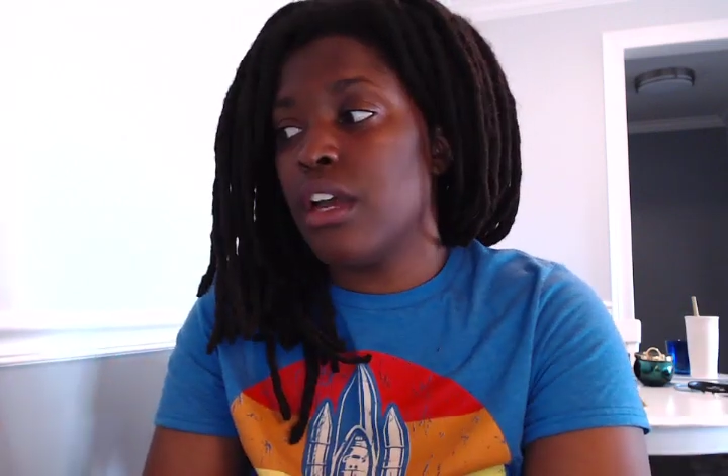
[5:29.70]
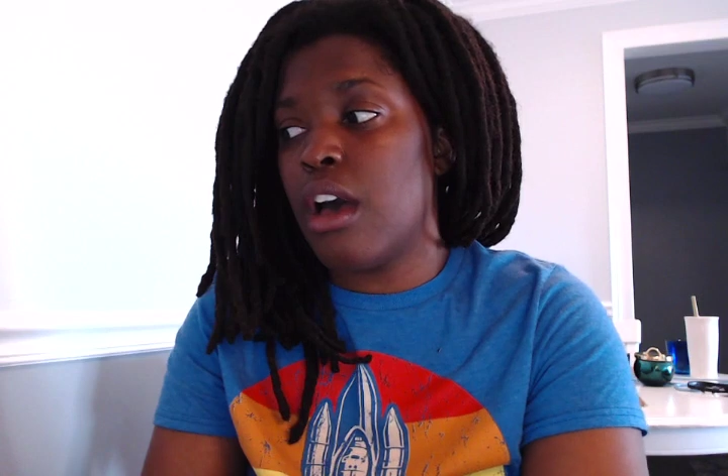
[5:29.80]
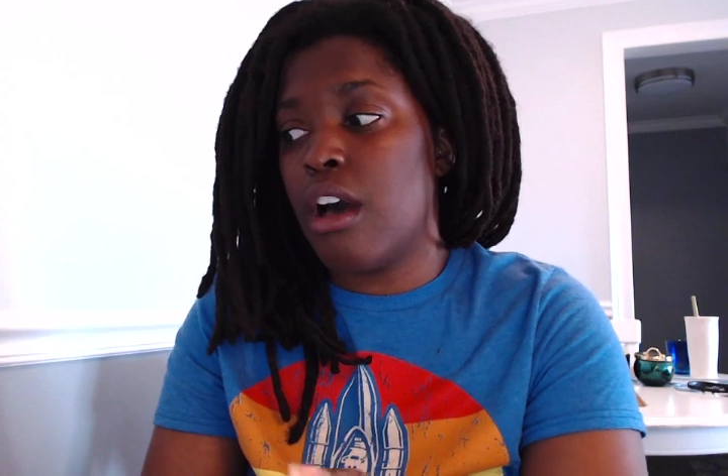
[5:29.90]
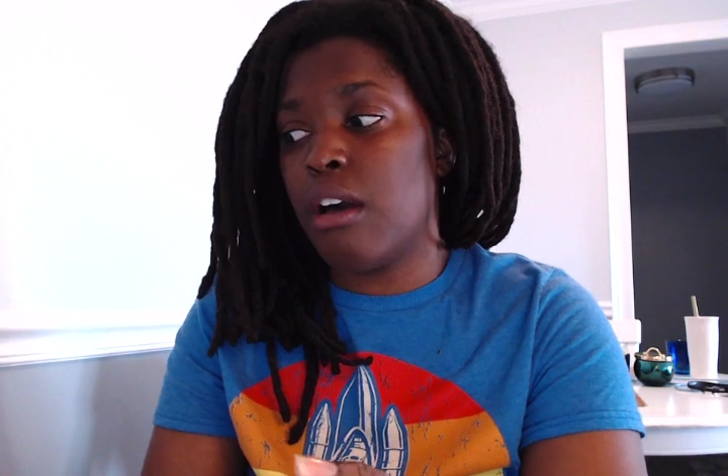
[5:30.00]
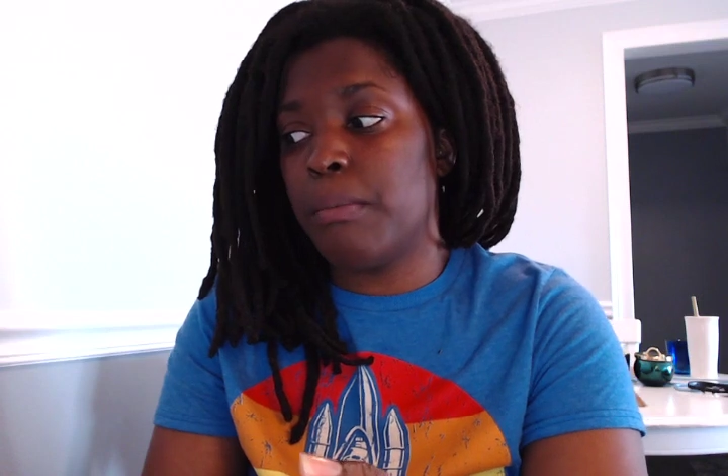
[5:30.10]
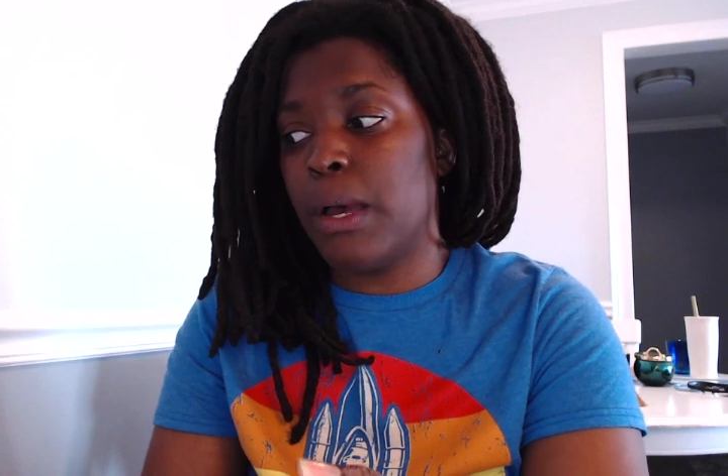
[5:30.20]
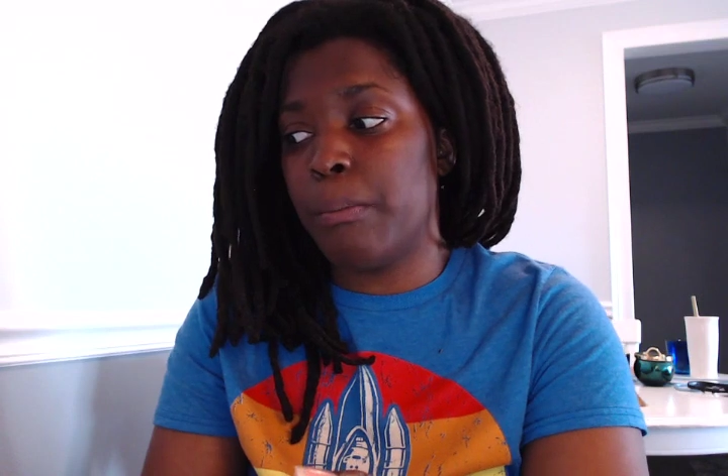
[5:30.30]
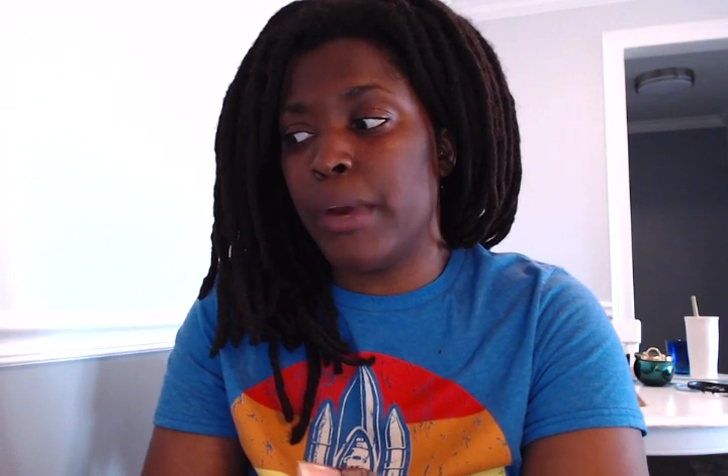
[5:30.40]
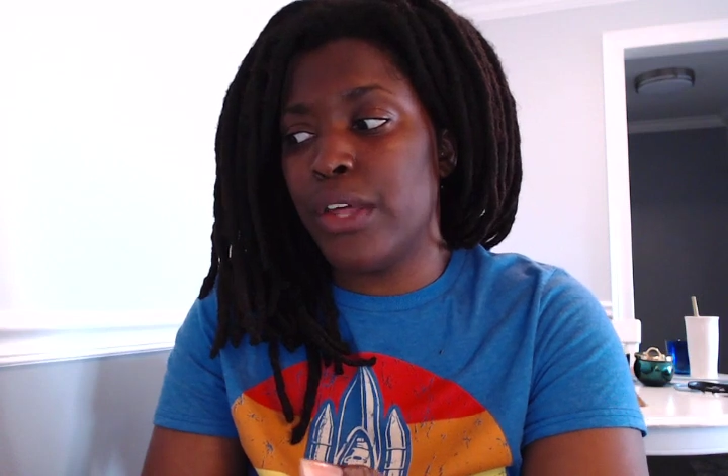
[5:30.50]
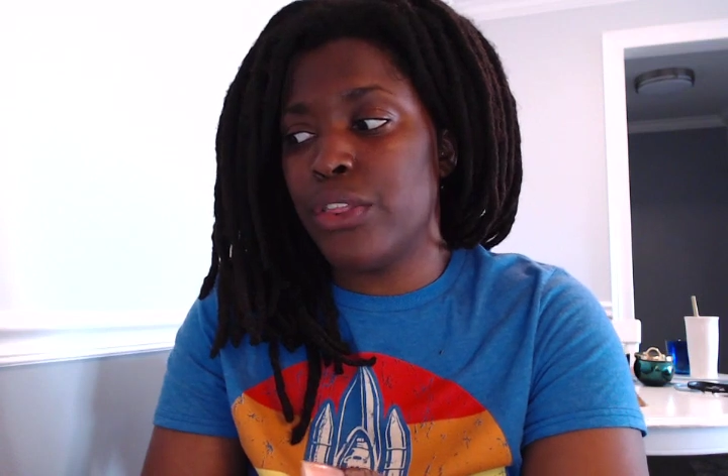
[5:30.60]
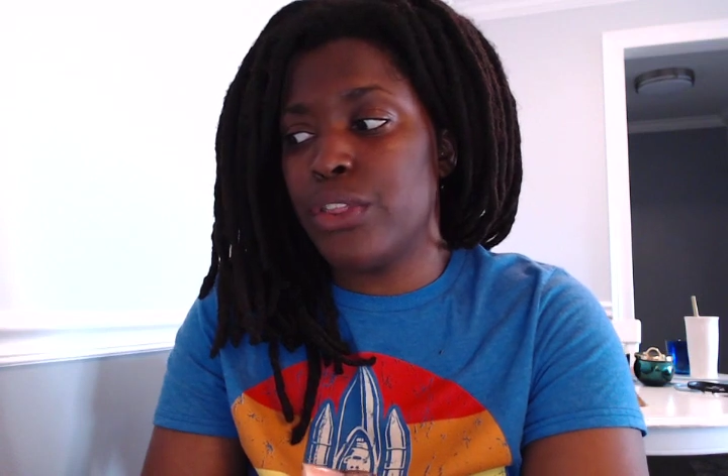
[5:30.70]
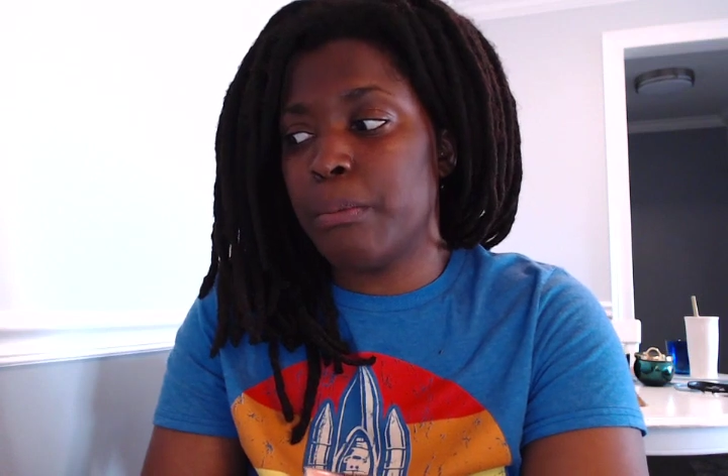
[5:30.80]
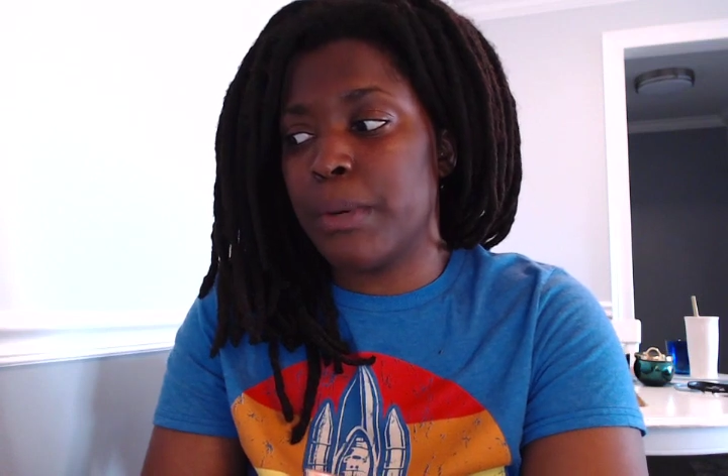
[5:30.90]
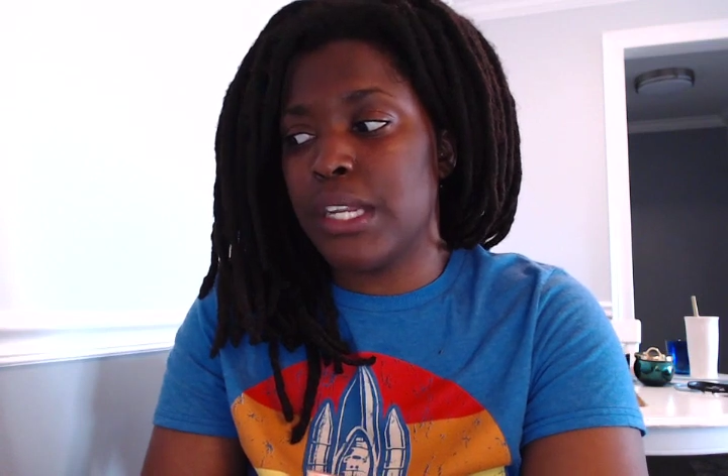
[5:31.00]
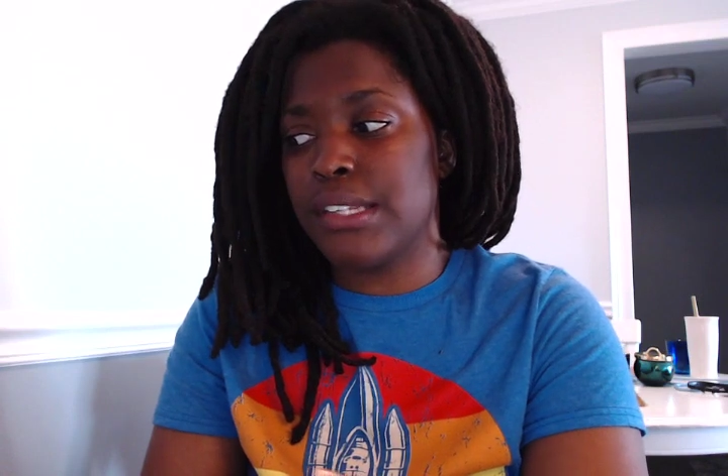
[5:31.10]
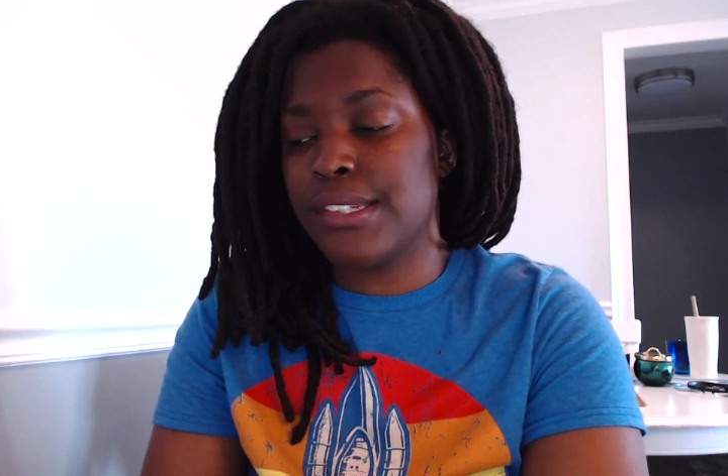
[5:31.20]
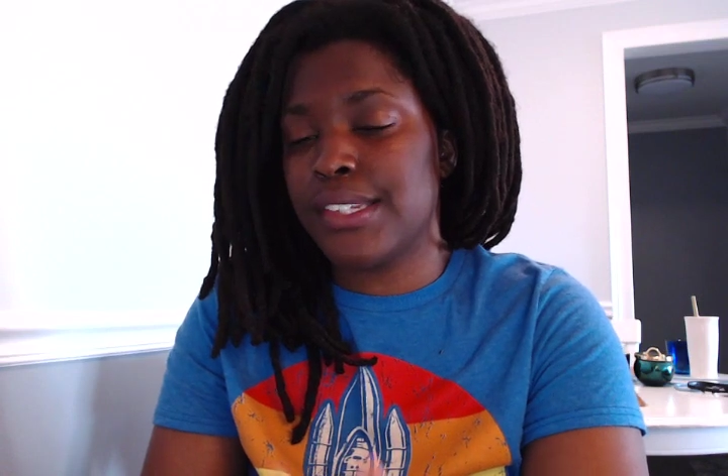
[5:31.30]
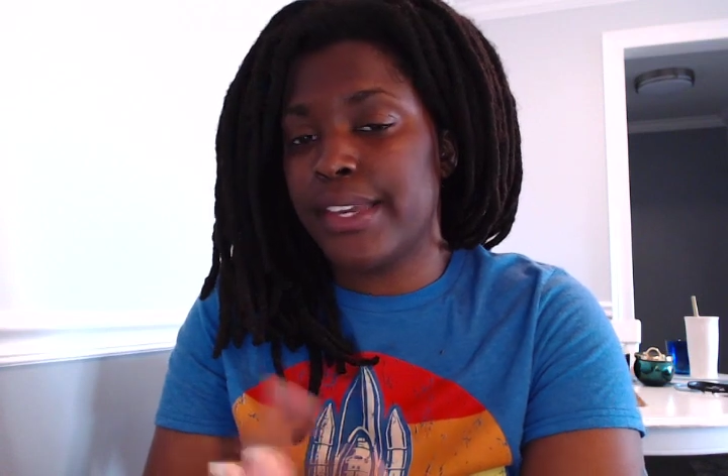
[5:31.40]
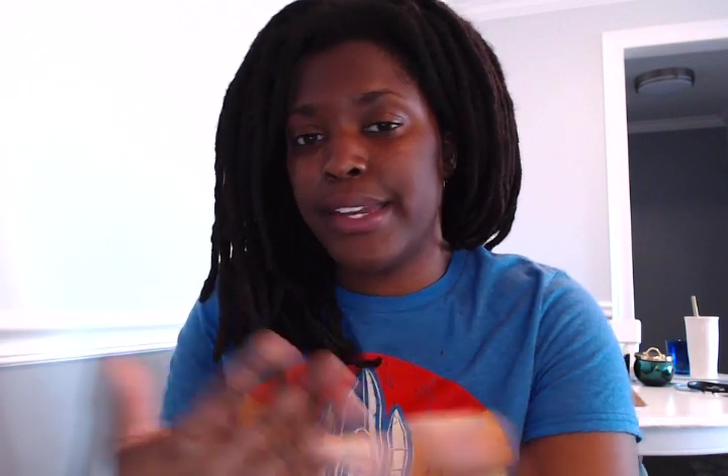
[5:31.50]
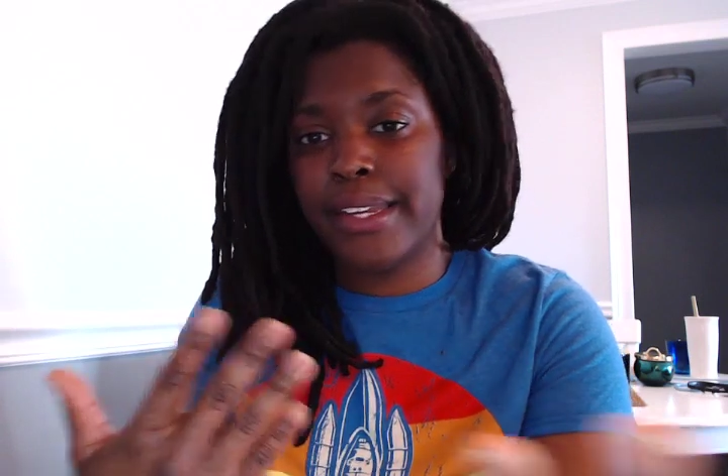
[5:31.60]
a month, but it's
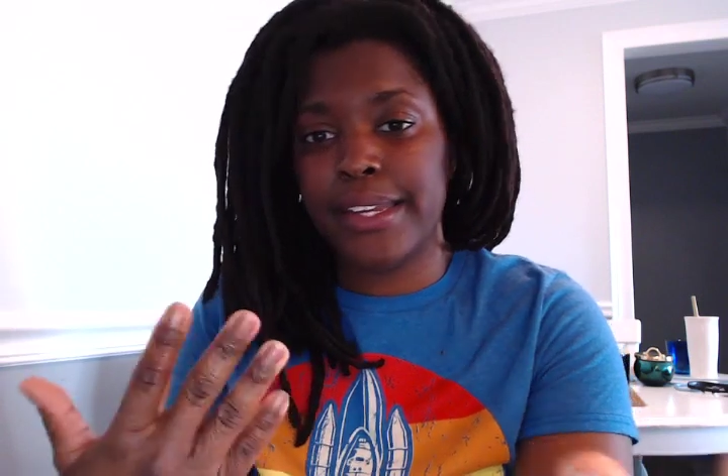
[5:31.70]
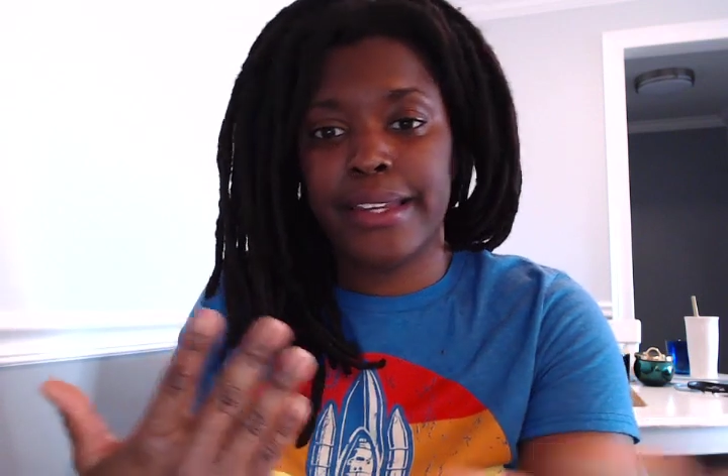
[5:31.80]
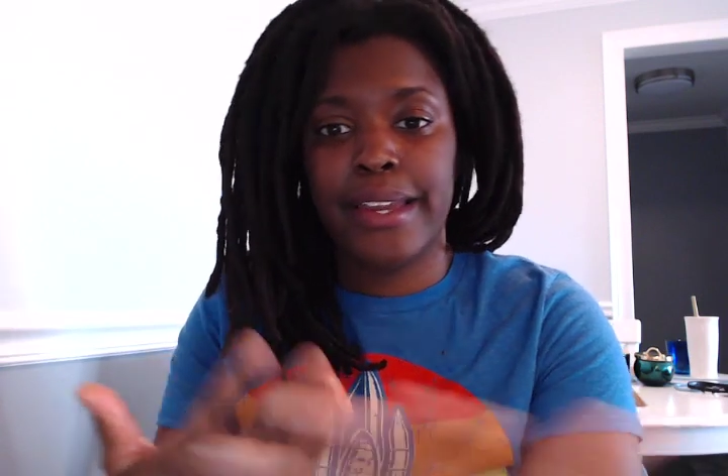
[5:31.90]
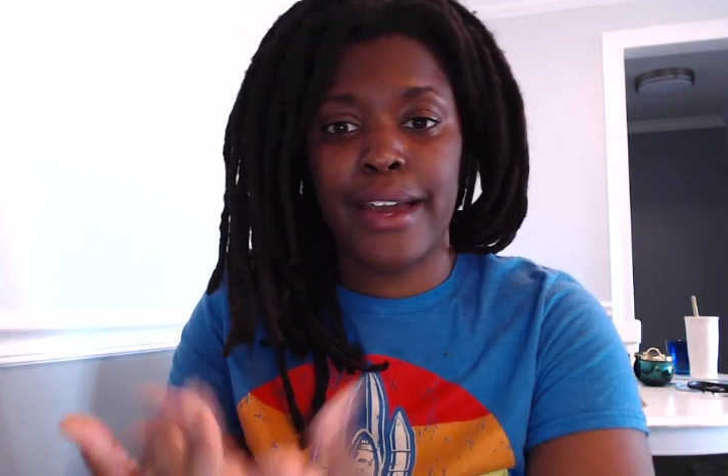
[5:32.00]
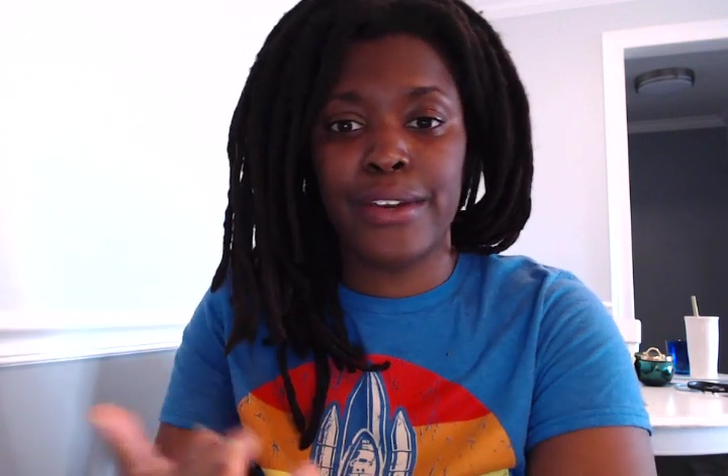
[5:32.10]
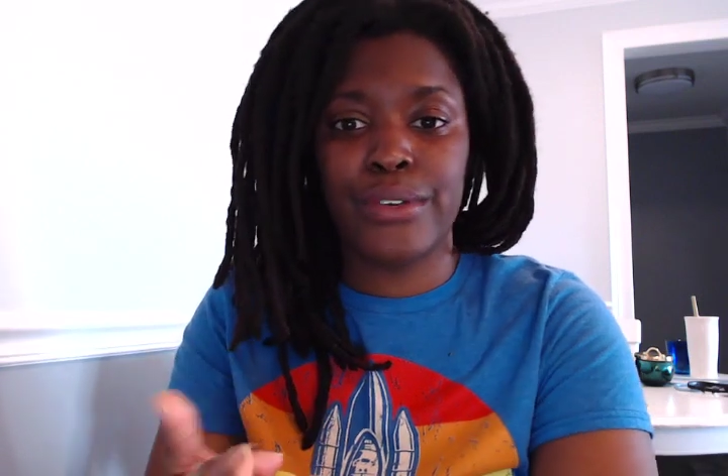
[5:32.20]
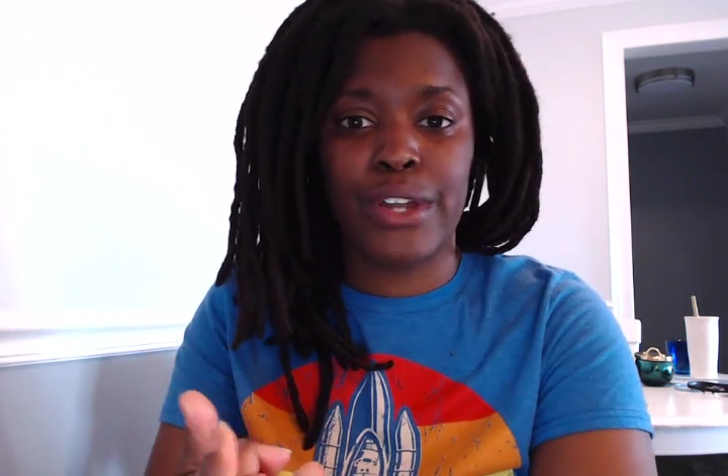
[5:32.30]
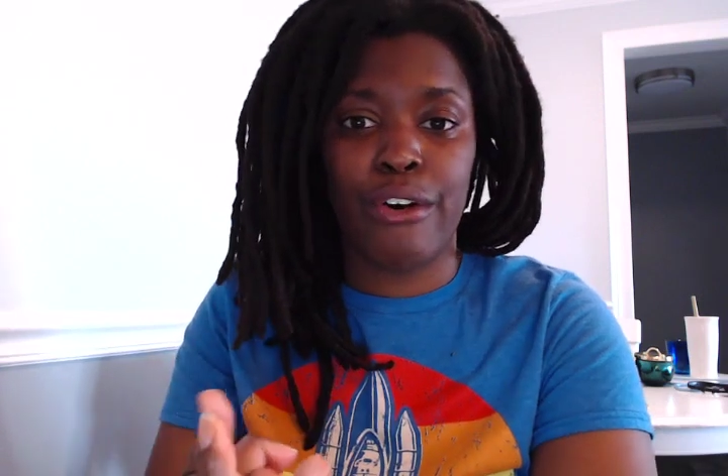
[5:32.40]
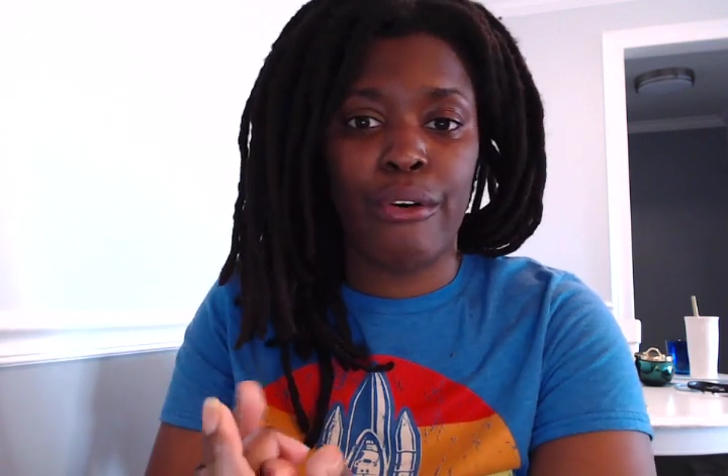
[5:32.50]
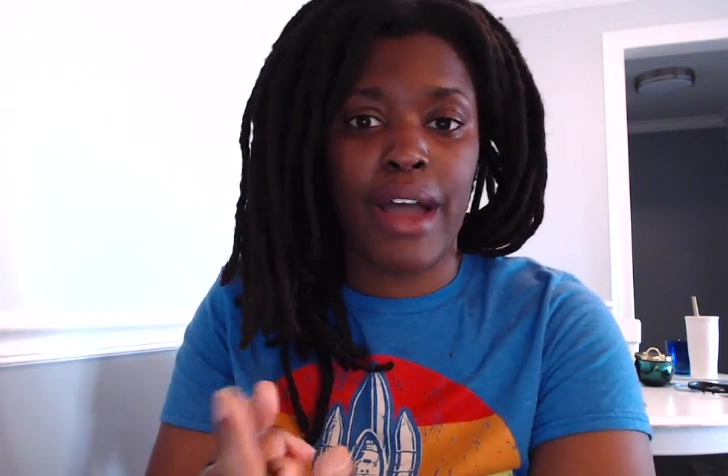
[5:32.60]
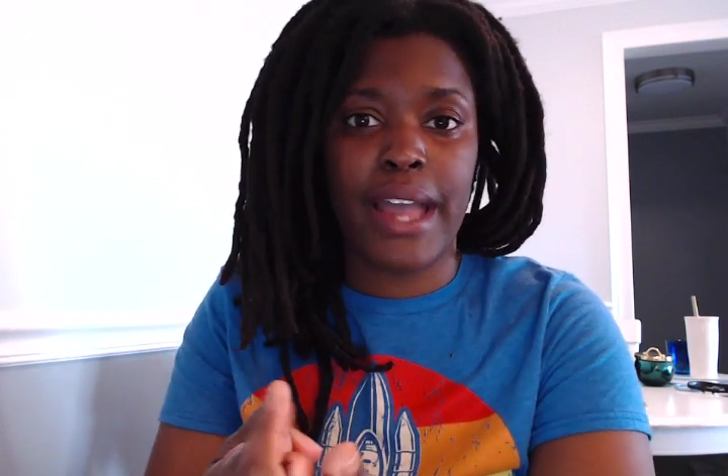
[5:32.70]
like, I don't know.